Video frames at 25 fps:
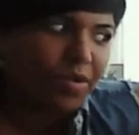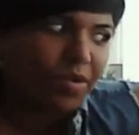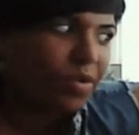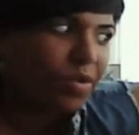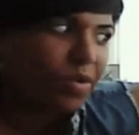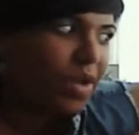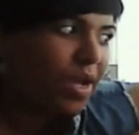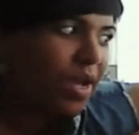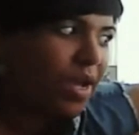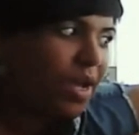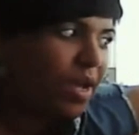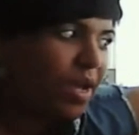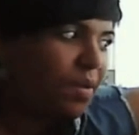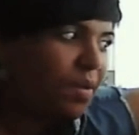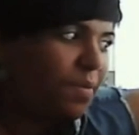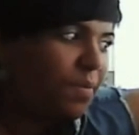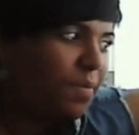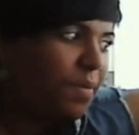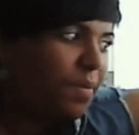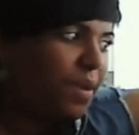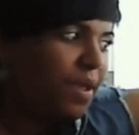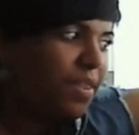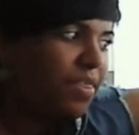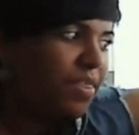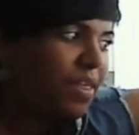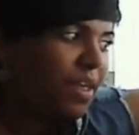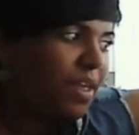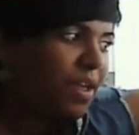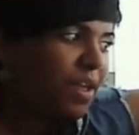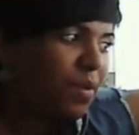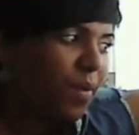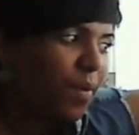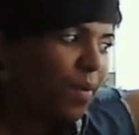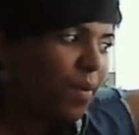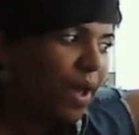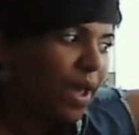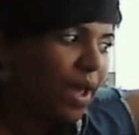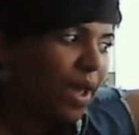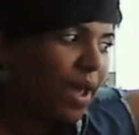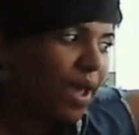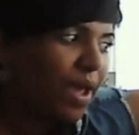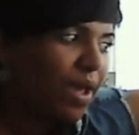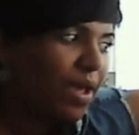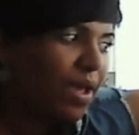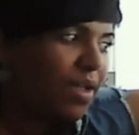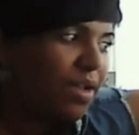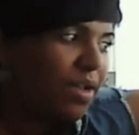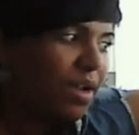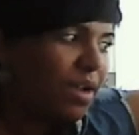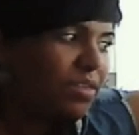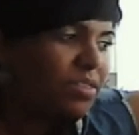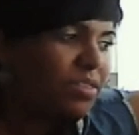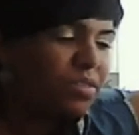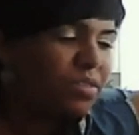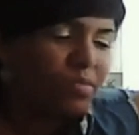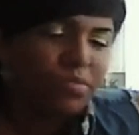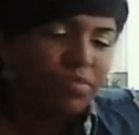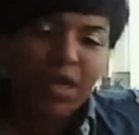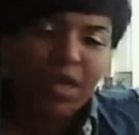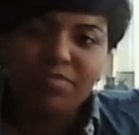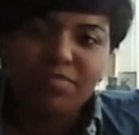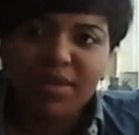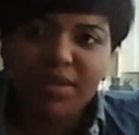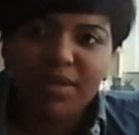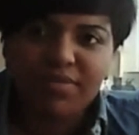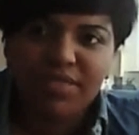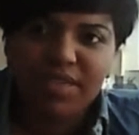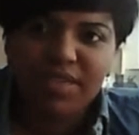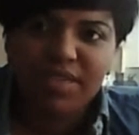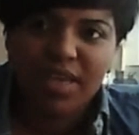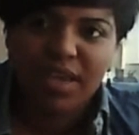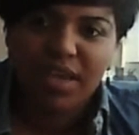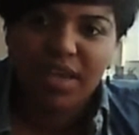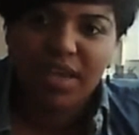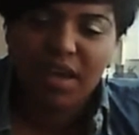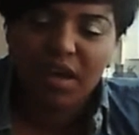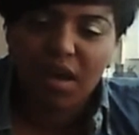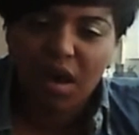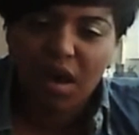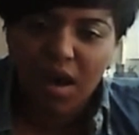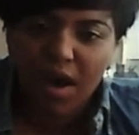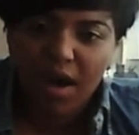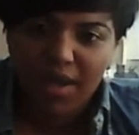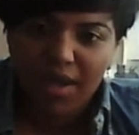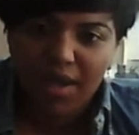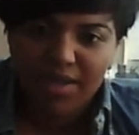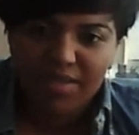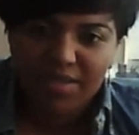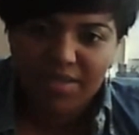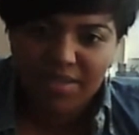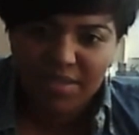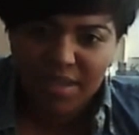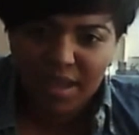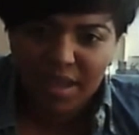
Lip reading: or a thing where like, sometimes I've seen guys